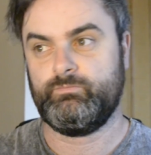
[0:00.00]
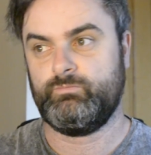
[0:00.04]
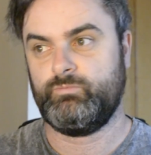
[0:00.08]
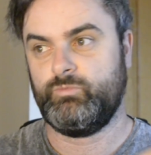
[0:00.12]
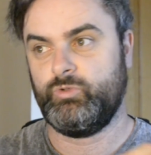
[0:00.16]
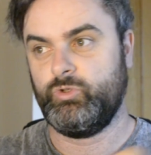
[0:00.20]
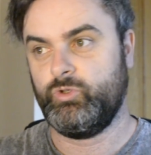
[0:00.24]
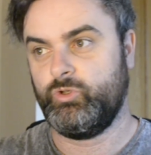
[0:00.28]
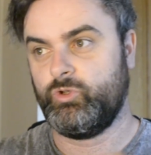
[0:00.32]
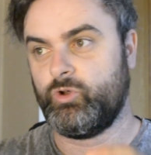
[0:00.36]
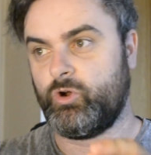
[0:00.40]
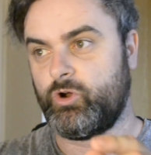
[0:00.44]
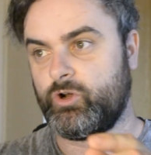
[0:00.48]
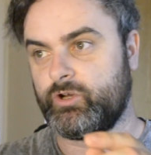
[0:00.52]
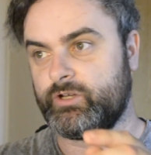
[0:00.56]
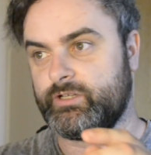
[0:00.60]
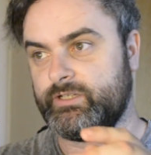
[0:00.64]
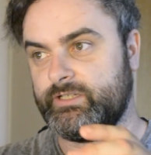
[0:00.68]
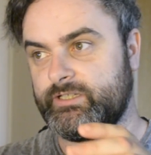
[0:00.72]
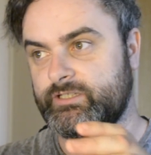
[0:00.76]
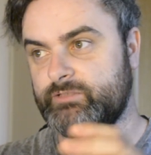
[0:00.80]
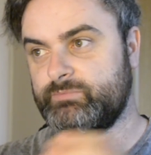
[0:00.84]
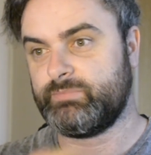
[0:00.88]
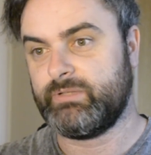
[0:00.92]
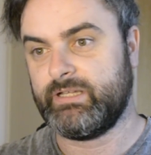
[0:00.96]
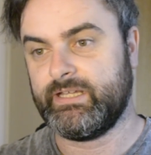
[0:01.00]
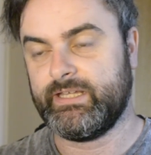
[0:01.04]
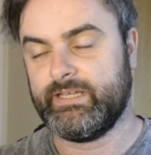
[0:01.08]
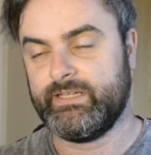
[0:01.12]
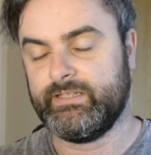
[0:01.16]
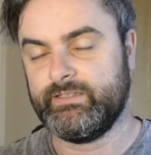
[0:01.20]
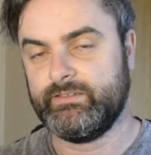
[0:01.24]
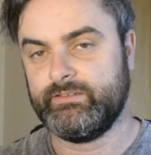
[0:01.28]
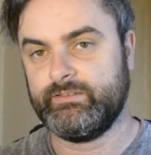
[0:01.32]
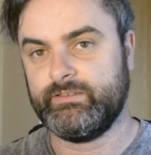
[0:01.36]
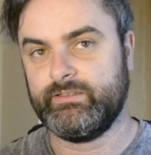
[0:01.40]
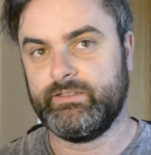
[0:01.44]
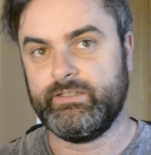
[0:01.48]
New York is
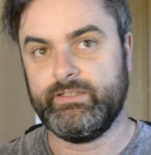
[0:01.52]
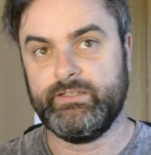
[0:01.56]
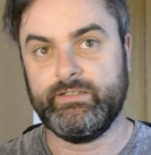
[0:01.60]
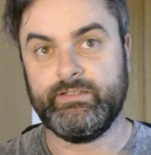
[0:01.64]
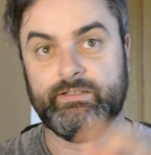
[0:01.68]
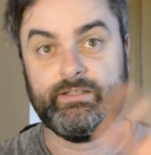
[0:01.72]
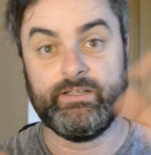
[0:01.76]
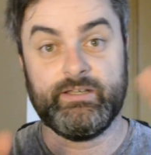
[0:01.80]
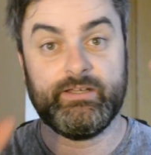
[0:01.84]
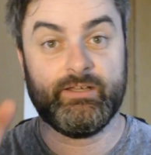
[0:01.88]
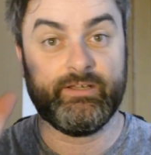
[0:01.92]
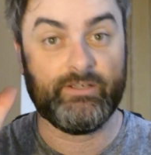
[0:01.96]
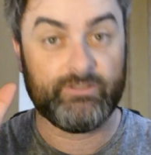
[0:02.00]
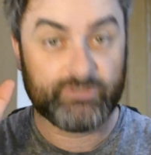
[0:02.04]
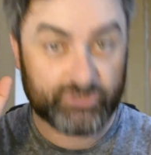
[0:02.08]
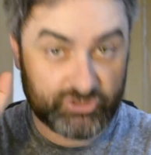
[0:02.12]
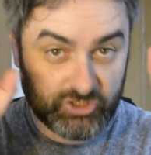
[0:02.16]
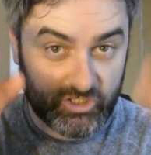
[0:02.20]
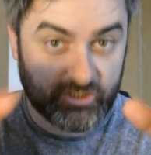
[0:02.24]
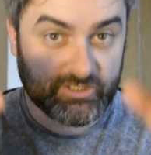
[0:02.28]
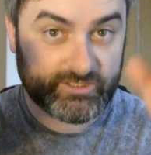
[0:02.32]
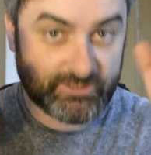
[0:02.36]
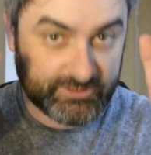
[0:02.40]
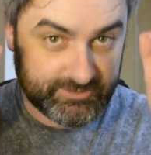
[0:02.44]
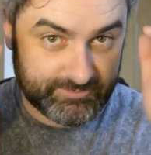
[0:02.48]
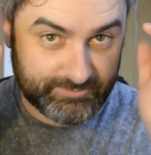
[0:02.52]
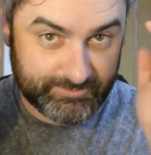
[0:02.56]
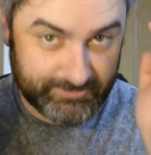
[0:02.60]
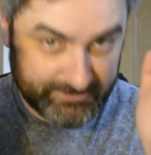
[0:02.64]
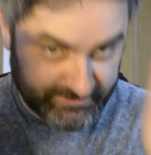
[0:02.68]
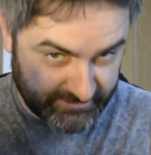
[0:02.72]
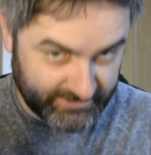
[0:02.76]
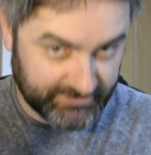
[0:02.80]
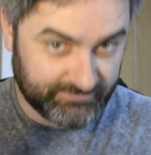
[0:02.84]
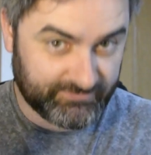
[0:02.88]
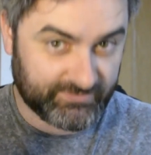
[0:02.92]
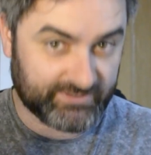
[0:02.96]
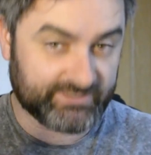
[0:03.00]
playing in a soccer
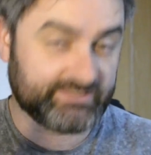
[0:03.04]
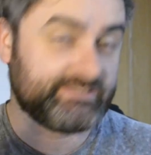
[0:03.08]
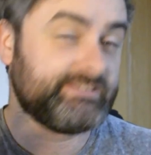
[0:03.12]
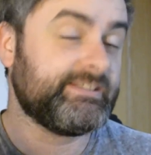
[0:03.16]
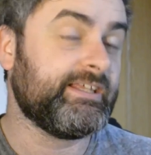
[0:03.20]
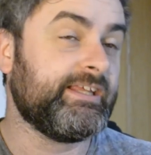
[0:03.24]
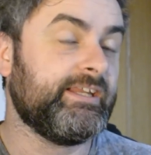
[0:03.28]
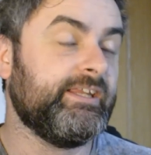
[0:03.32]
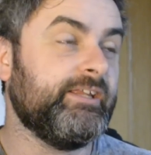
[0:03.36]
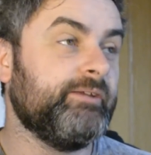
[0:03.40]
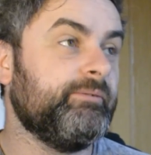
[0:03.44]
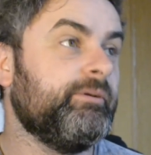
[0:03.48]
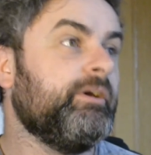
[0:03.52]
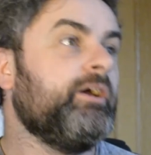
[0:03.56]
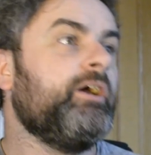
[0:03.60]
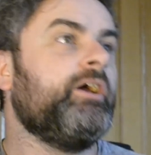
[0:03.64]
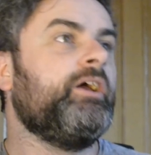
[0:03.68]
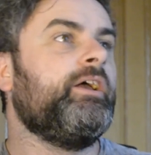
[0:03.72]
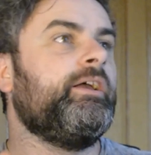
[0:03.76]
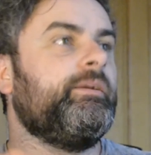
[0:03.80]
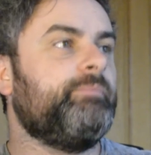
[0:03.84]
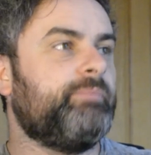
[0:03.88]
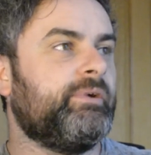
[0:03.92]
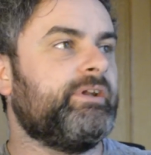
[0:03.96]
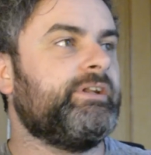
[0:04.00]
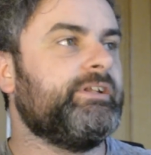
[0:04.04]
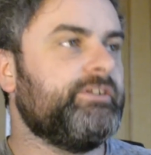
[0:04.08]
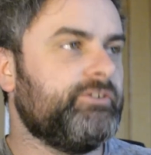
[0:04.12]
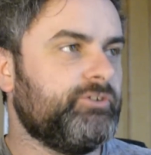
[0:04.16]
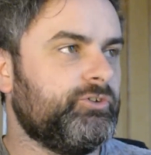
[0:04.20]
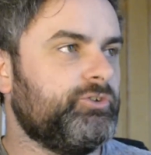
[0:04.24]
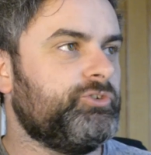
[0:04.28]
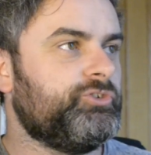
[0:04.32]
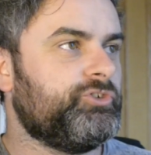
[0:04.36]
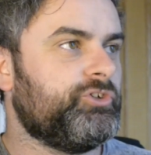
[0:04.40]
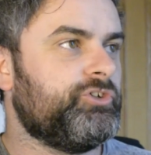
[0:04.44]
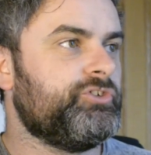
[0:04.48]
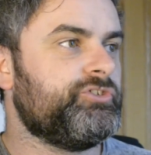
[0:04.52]
specific stadium, but in
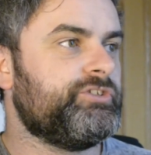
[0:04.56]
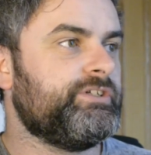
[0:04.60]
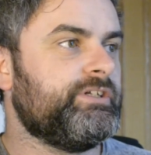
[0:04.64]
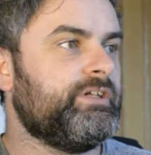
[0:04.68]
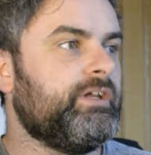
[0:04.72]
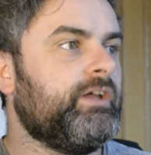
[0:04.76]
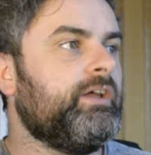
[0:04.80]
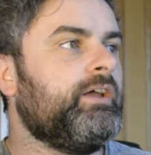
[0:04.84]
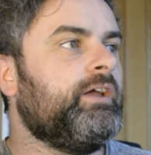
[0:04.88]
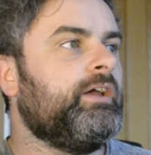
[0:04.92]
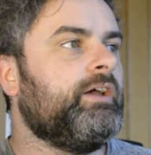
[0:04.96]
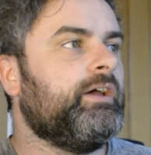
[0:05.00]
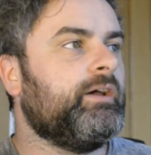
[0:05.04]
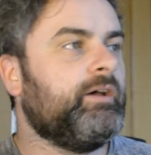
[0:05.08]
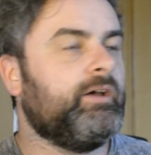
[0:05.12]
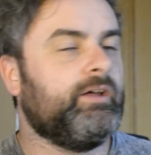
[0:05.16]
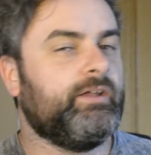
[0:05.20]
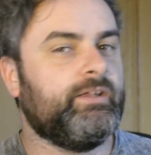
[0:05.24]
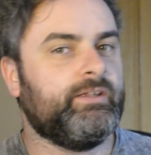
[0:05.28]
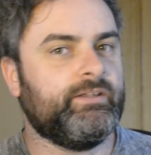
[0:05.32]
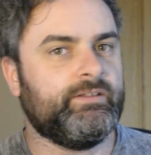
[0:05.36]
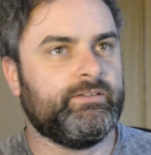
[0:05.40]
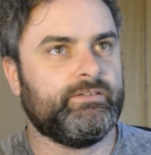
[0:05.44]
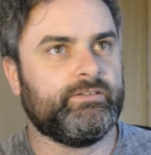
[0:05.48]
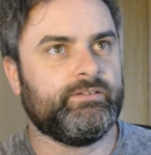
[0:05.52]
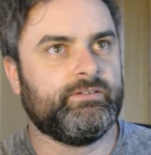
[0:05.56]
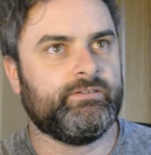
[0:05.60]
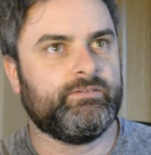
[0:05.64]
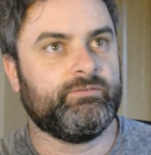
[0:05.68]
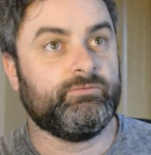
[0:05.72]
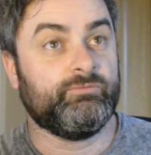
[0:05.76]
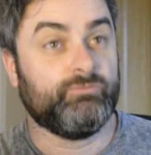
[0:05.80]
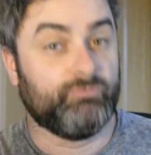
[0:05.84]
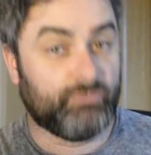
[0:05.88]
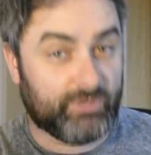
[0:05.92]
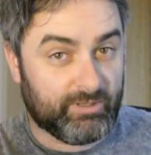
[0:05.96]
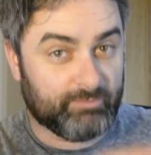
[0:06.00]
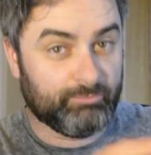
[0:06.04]
New Jersey, and
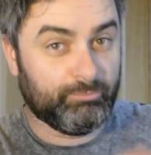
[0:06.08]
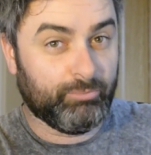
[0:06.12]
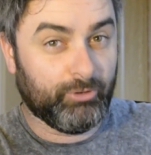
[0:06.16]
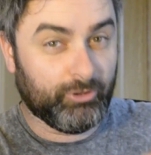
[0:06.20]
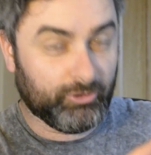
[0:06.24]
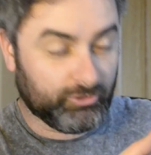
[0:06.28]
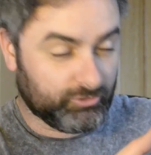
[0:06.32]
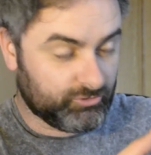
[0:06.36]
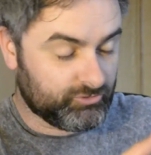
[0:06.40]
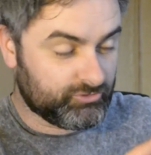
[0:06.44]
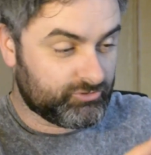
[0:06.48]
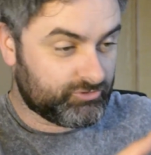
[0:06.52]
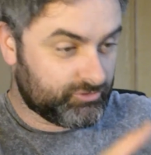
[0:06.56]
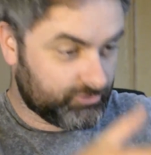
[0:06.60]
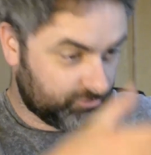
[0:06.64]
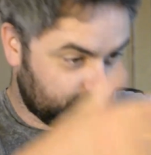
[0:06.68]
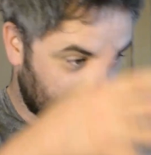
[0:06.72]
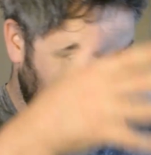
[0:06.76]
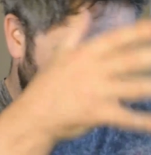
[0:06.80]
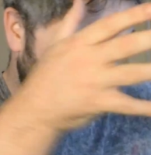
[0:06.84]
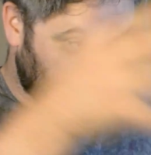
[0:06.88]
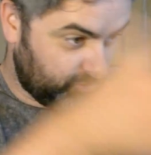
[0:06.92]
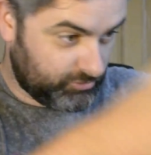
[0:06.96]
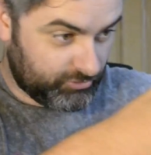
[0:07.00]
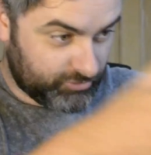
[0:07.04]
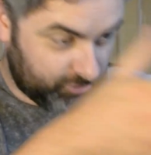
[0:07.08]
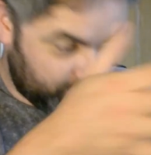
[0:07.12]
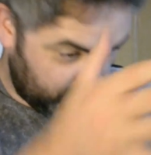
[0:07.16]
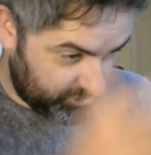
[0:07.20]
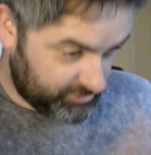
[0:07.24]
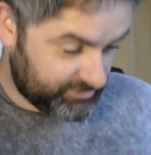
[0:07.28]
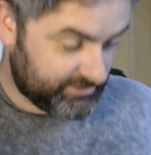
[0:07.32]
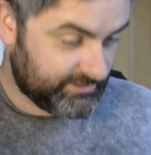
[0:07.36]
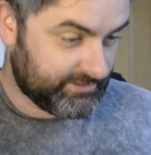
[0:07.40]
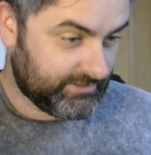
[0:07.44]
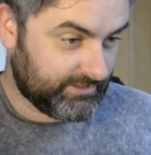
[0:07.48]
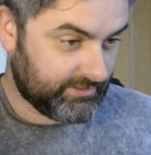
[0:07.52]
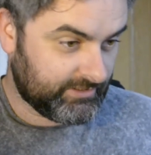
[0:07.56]
Red Bulls New
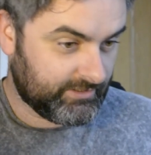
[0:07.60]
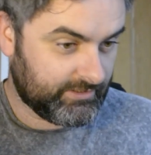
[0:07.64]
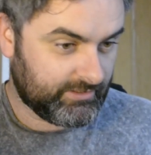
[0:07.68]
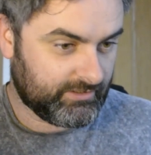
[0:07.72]
Jersey